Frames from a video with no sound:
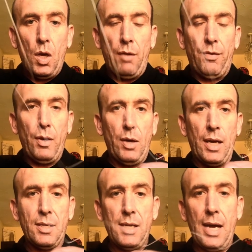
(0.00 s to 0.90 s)
If you
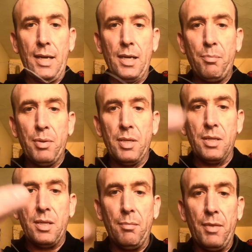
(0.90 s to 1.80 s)
get snagged up into
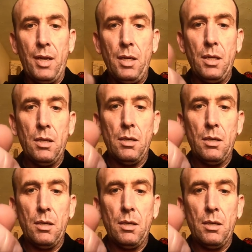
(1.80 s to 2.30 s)
something,